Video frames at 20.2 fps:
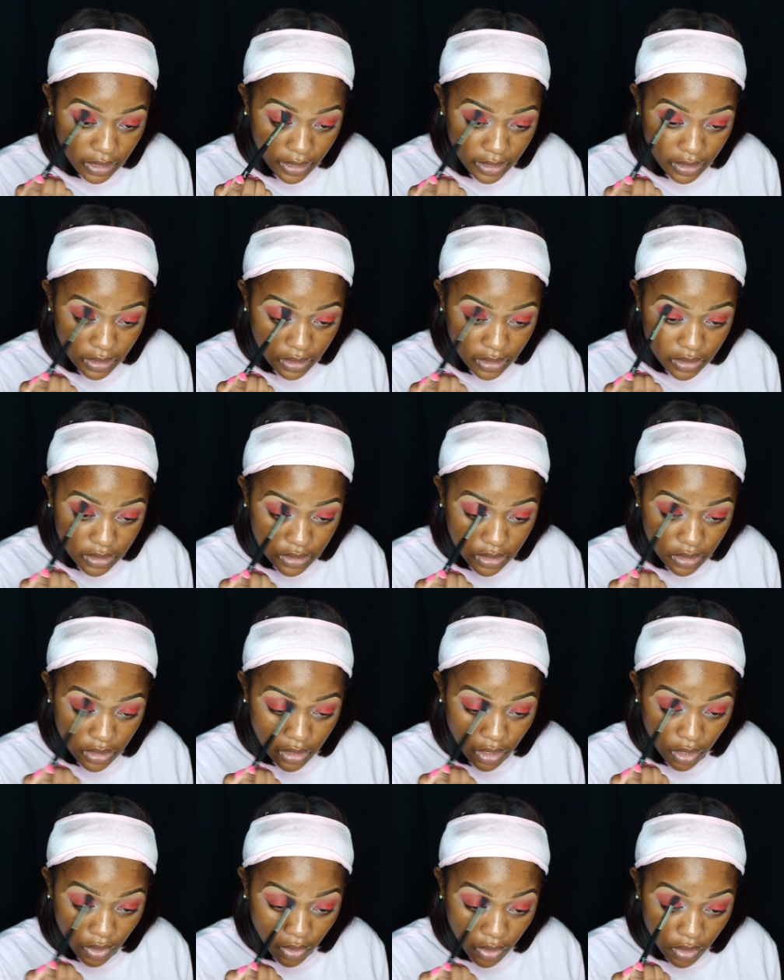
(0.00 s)
Like, let's
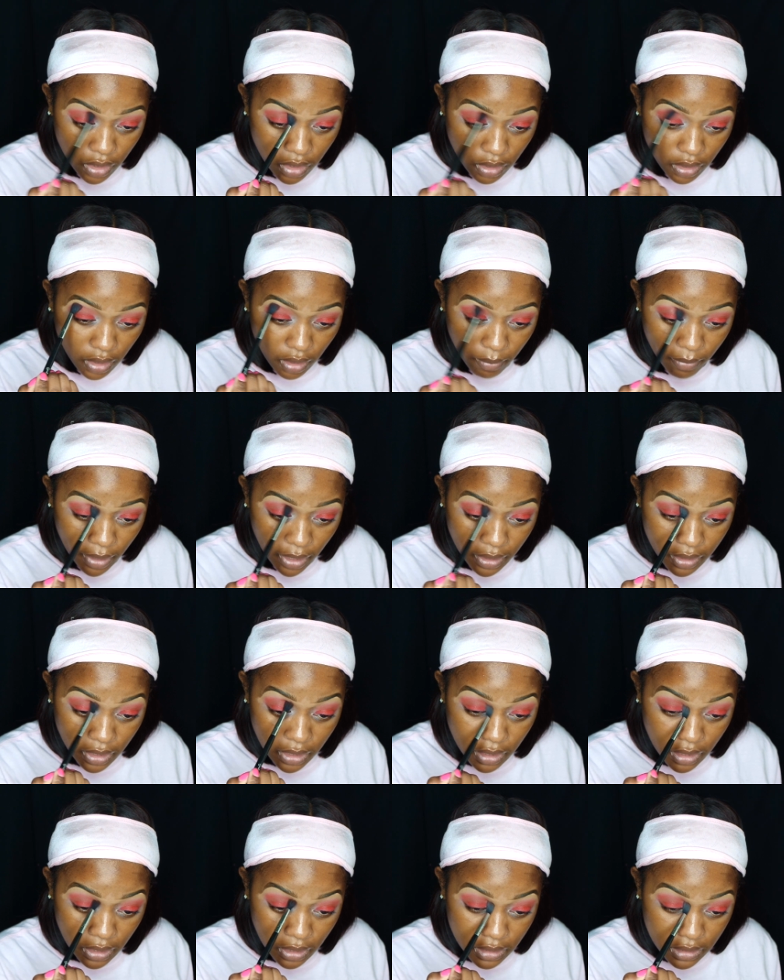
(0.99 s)
learn about
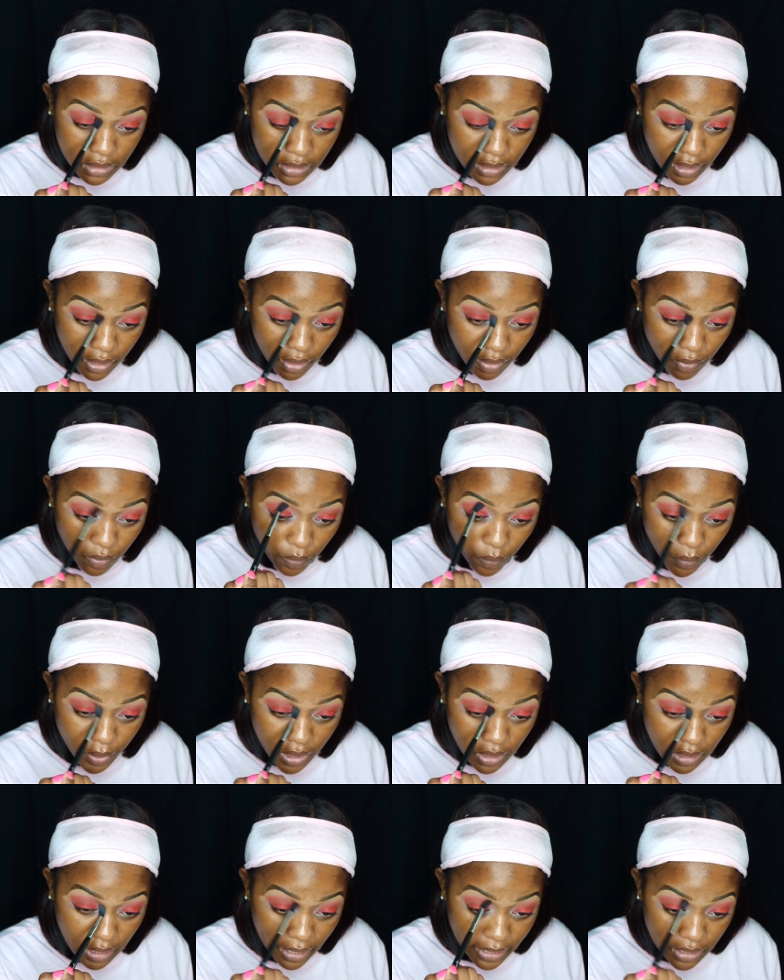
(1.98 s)
the things that
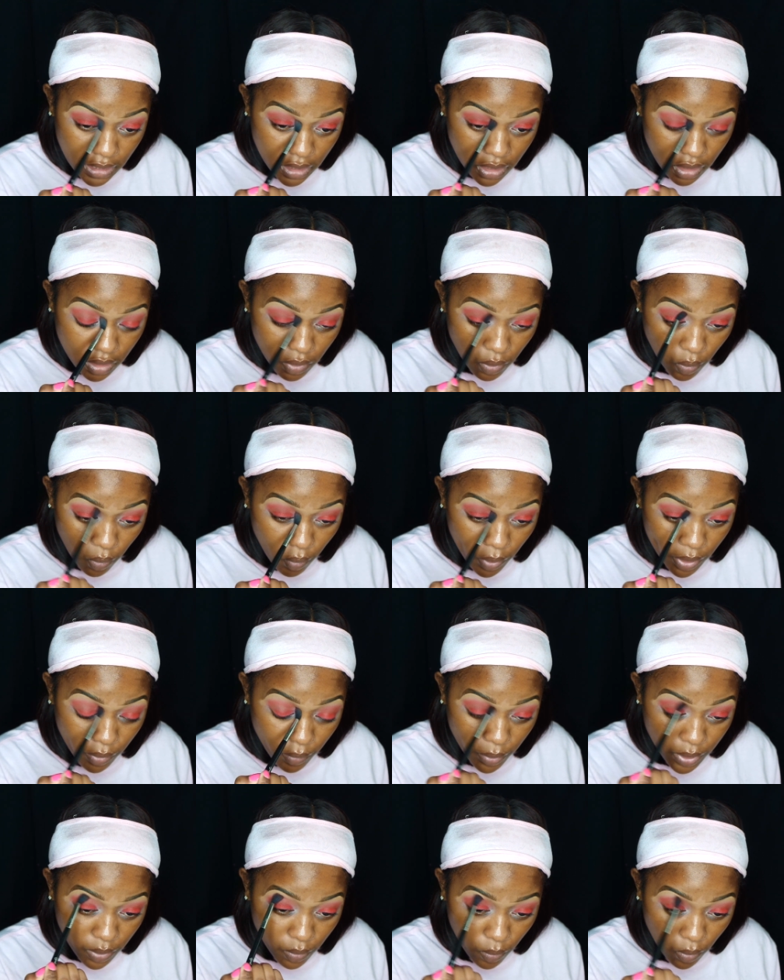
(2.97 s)
we like,
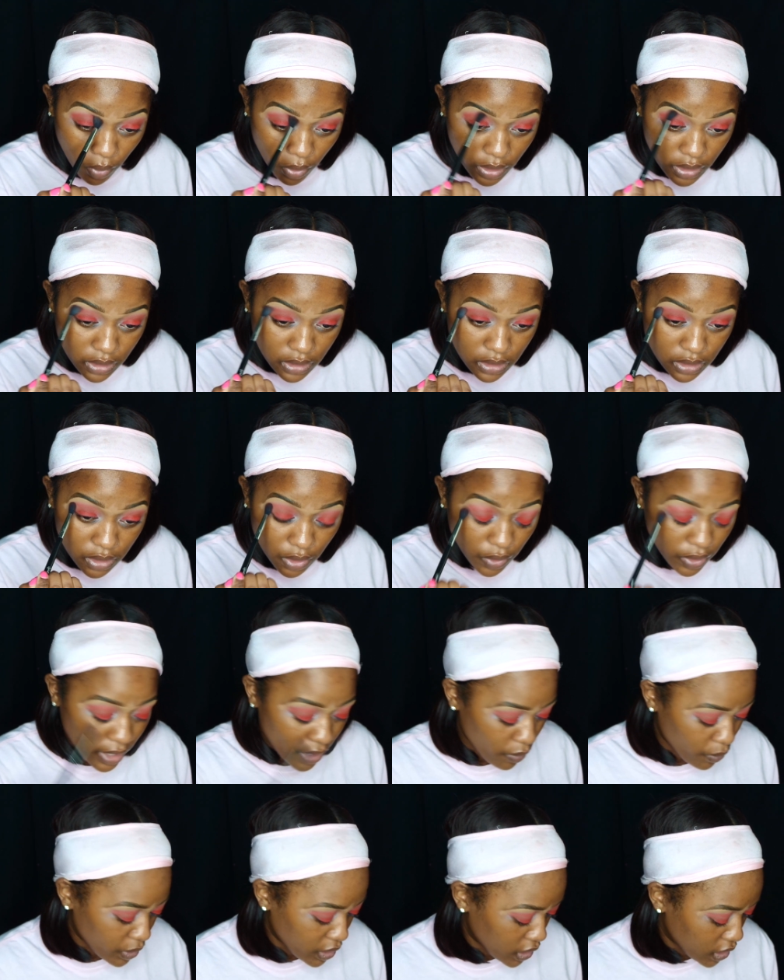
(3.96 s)
what we want, so
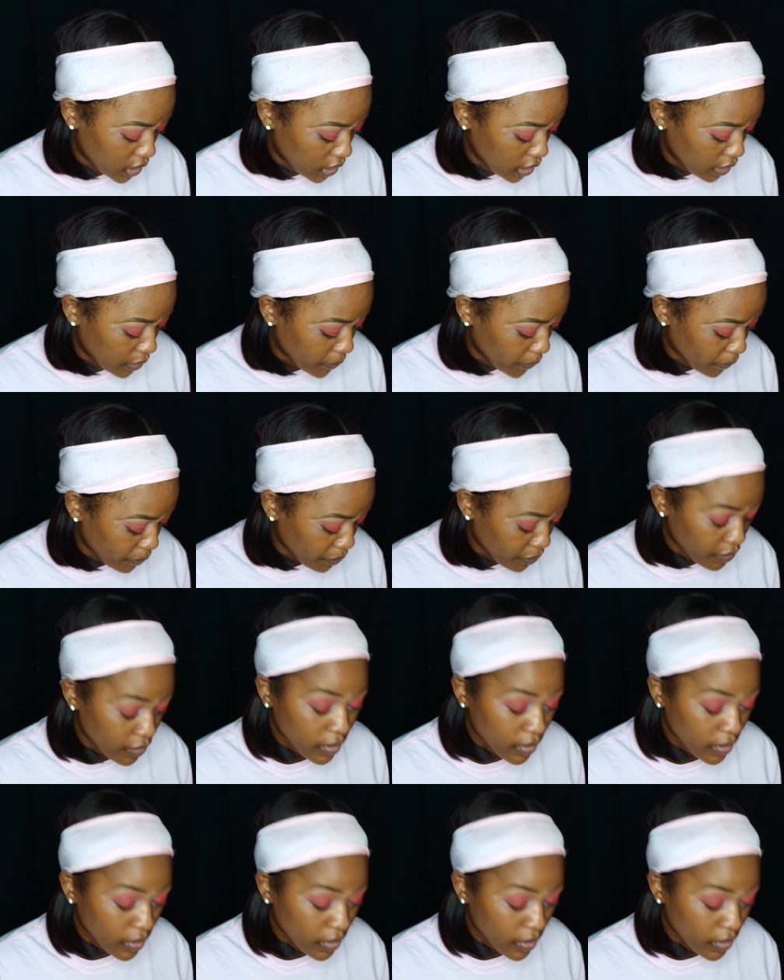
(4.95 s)
that we can